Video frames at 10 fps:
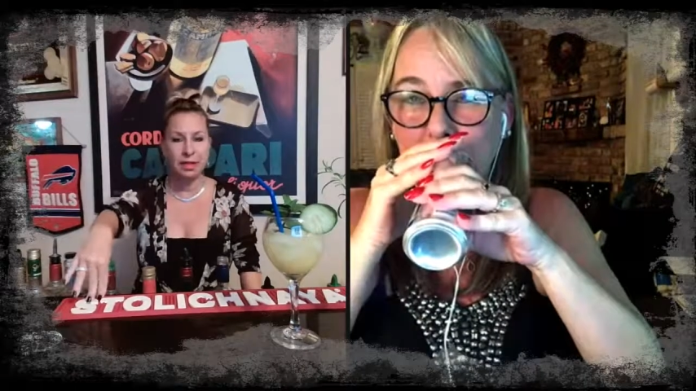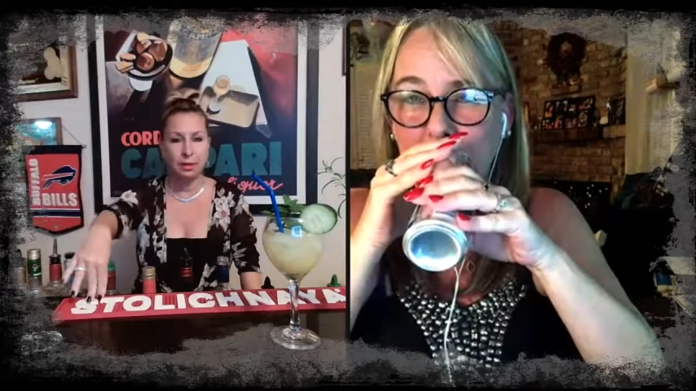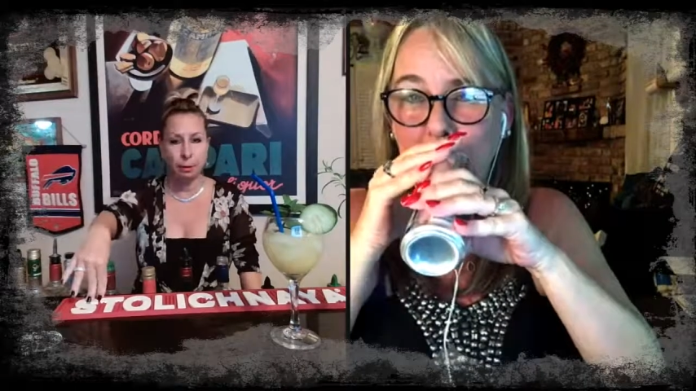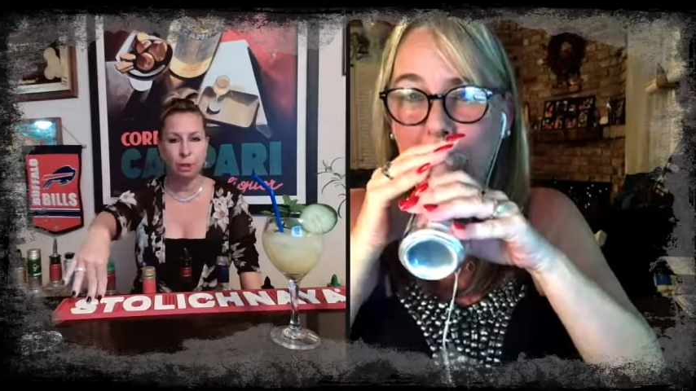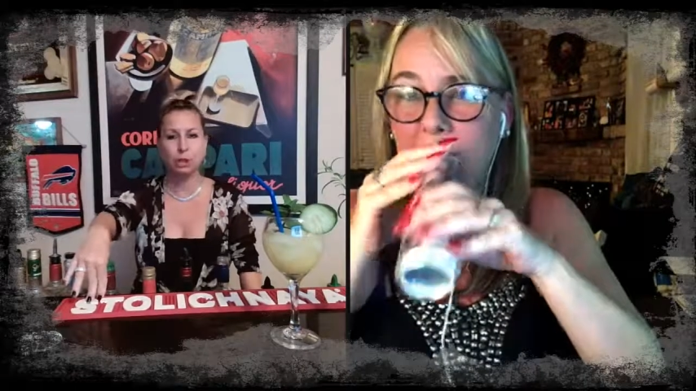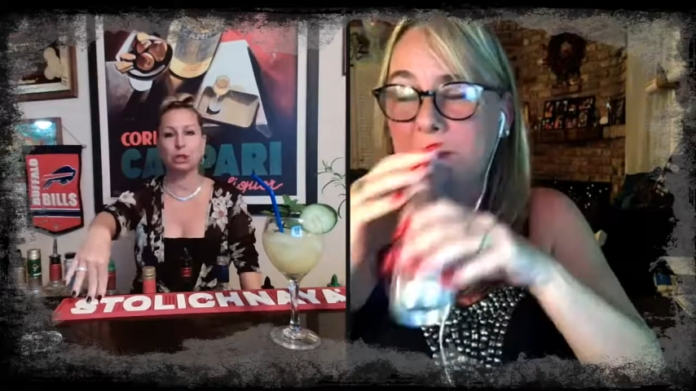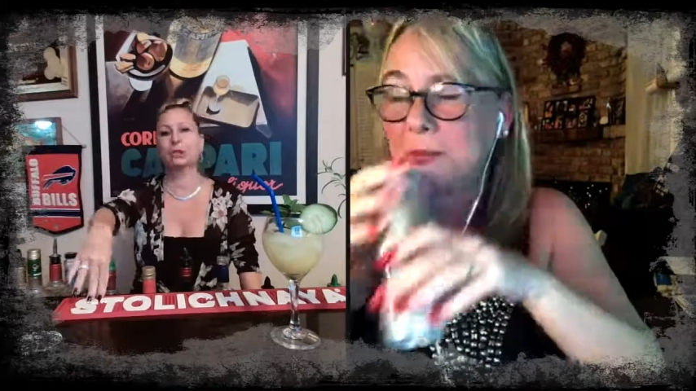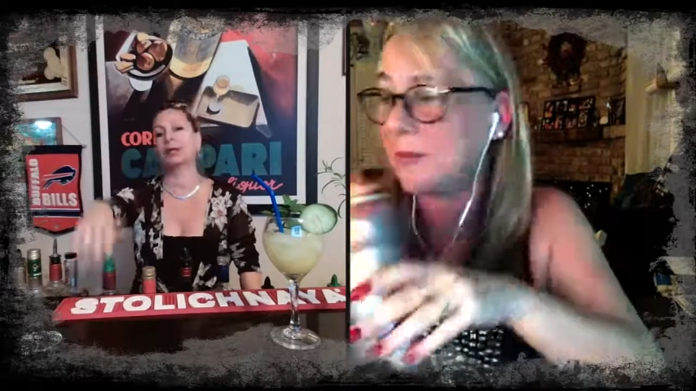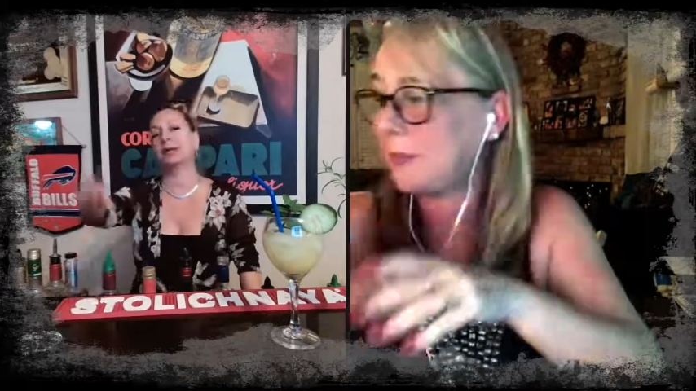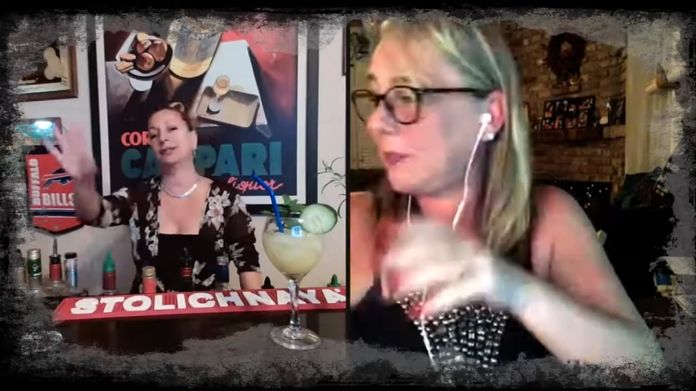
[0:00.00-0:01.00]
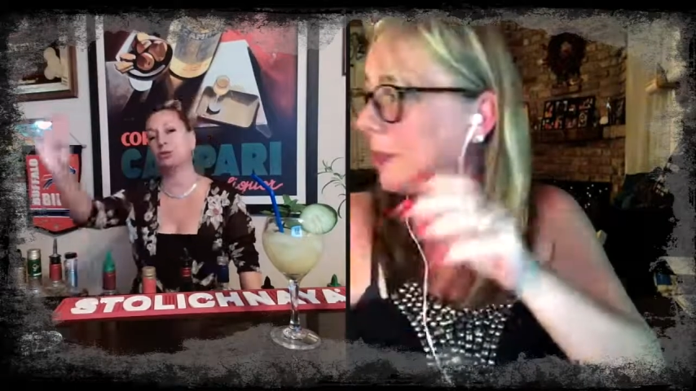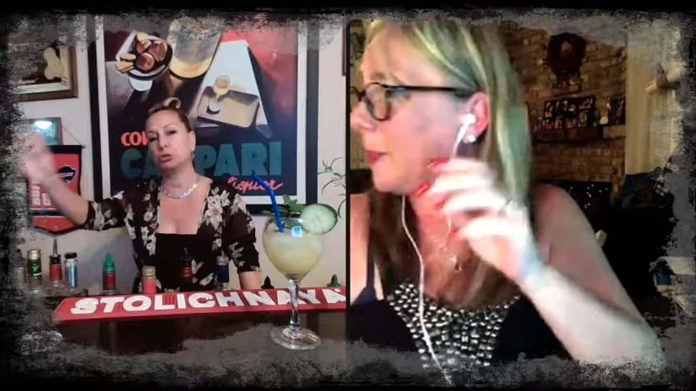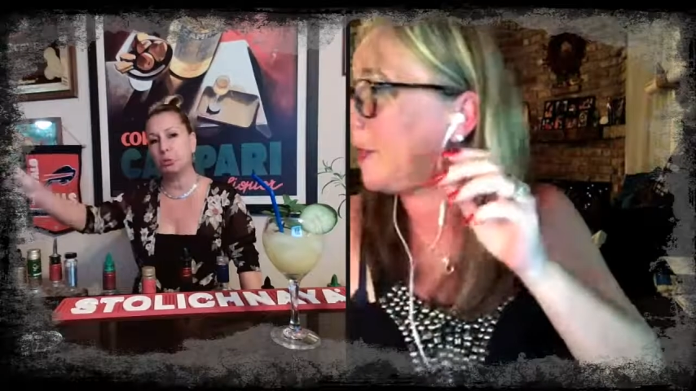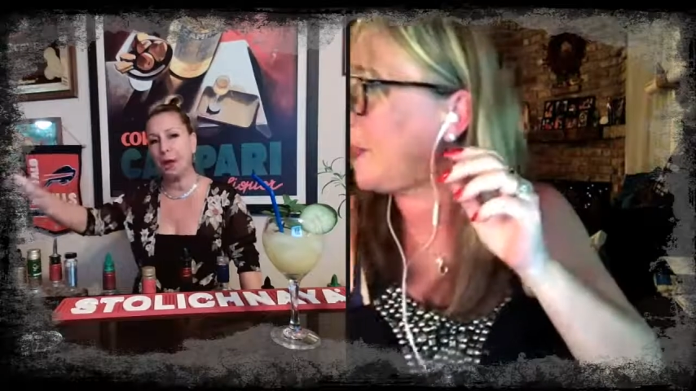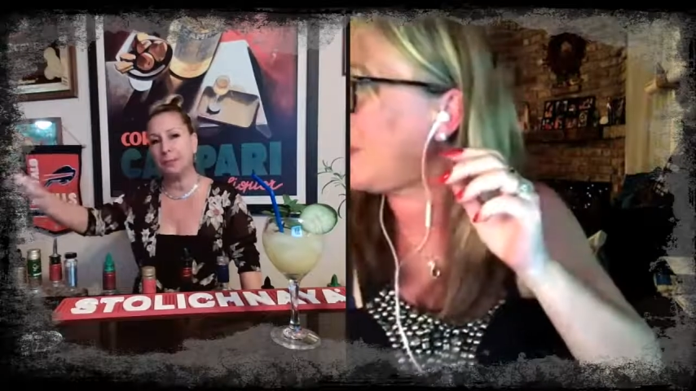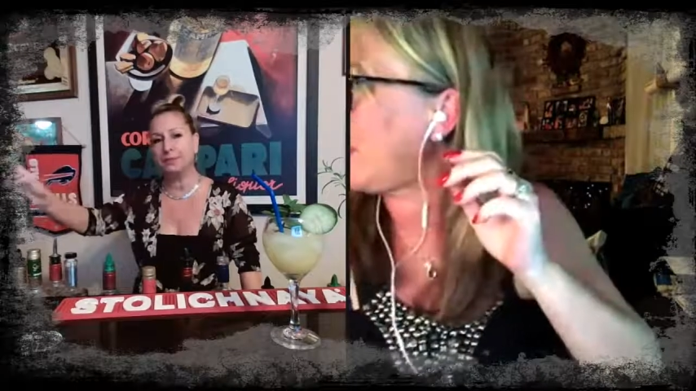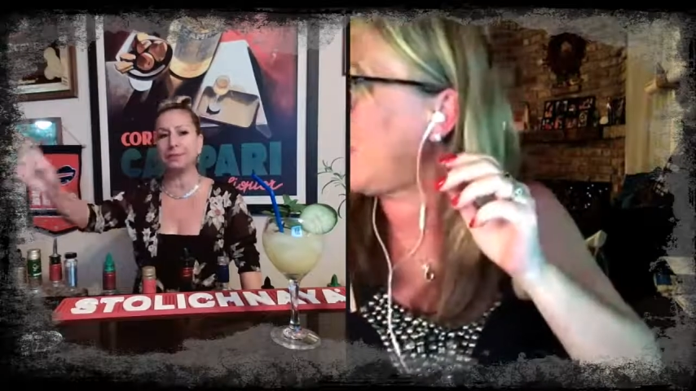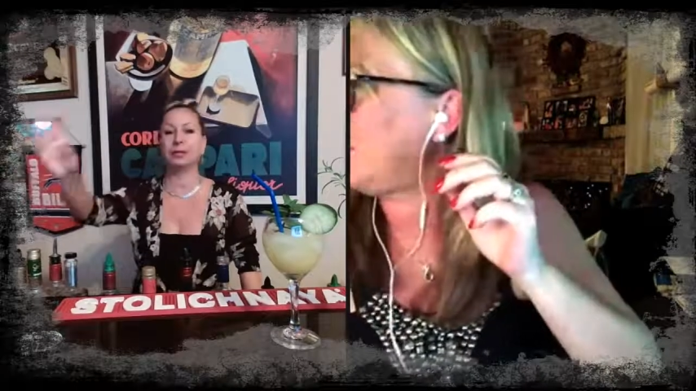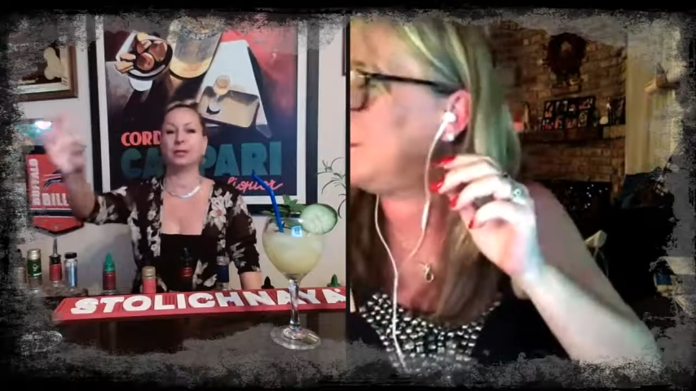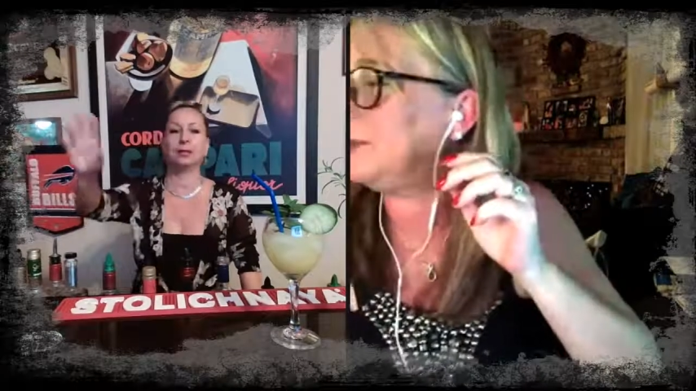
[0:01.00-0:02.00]
Speaker 1: celebration. Then they got scrapped,
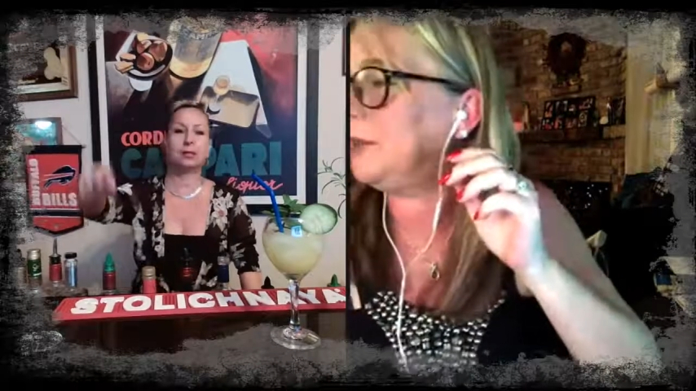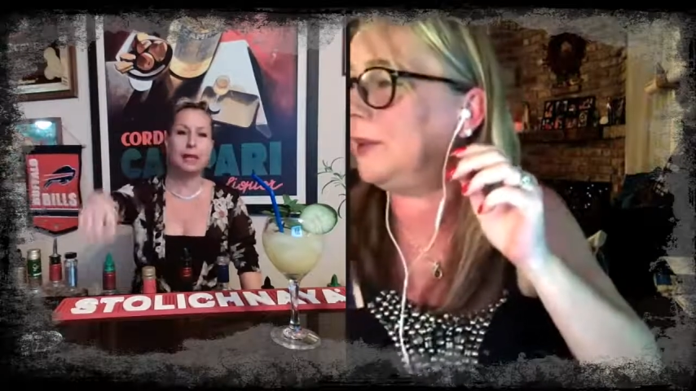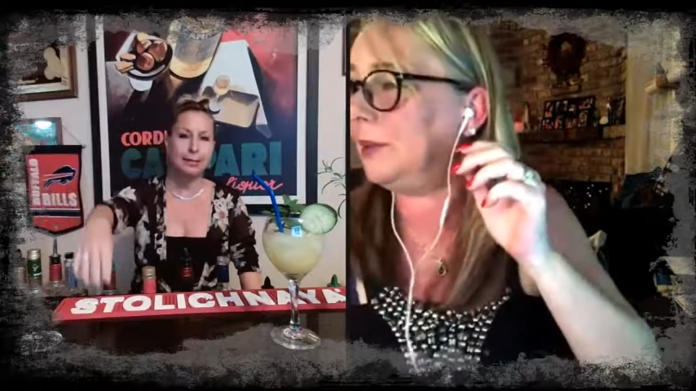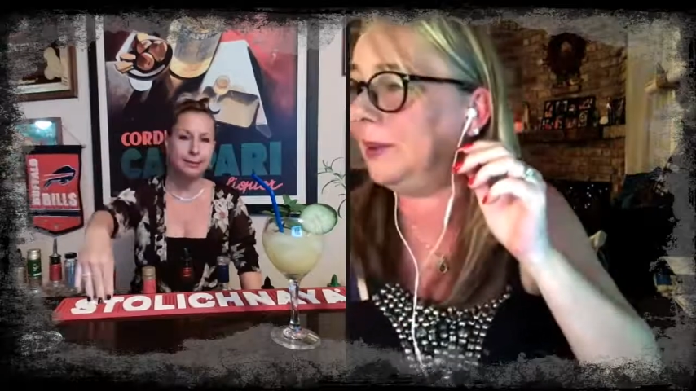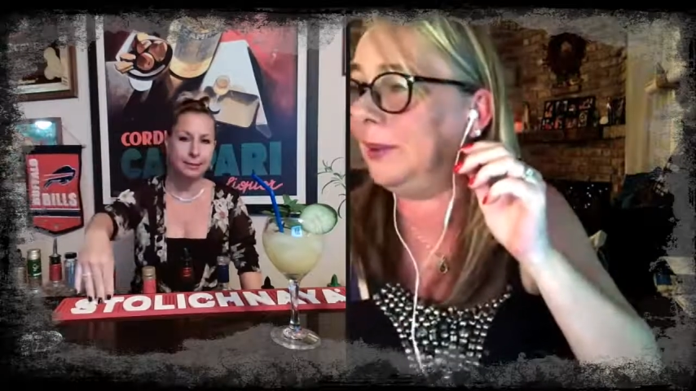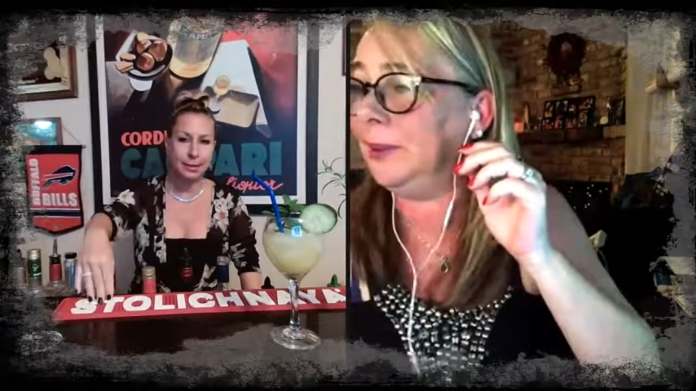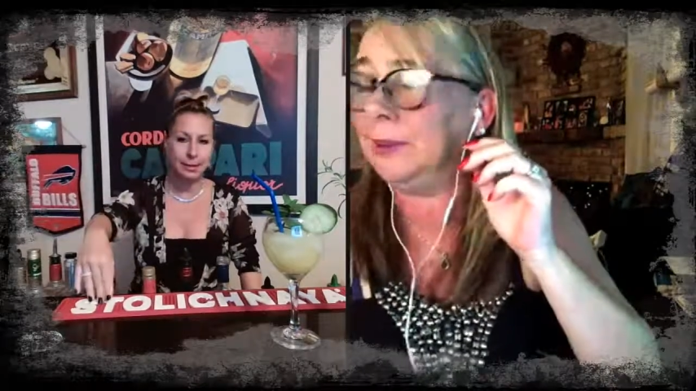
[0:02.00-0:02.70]
and then the classic.